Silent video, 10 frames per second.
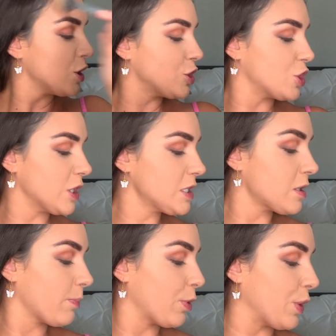just
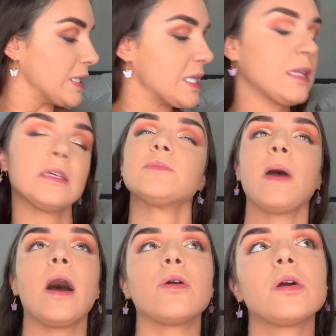pressing this
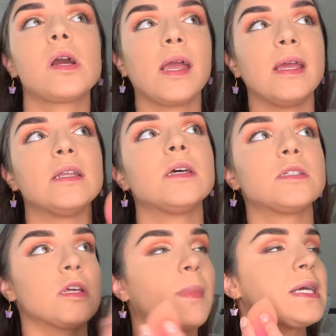powder
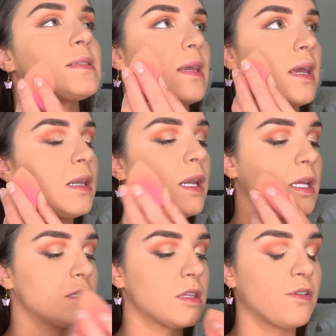into my skin and
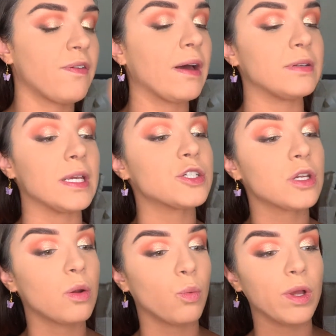into the
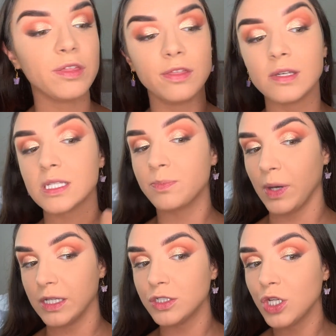foundation with this
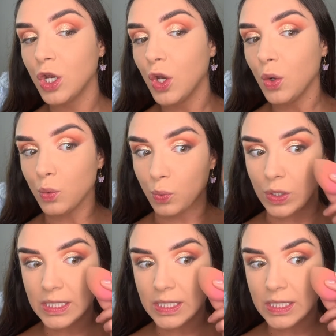sponge really